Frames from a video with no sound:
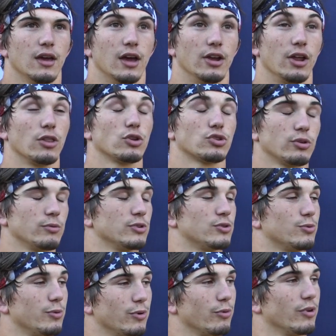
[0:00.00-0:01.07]
Another scrimmage
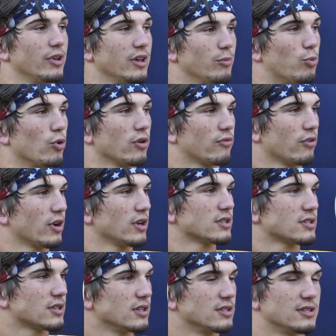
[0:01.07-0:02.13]
will be really important for
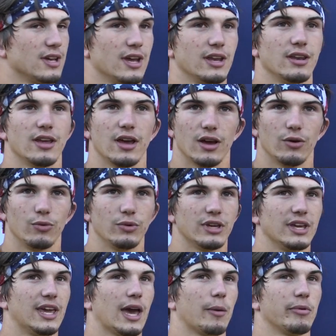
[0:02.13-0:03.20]
us because then we
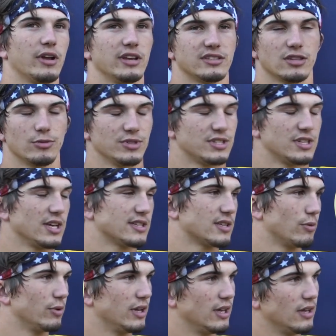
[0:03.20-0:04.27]
can capitalize on the mistakes
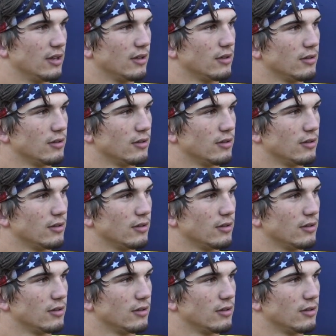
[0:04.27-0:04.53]
that we,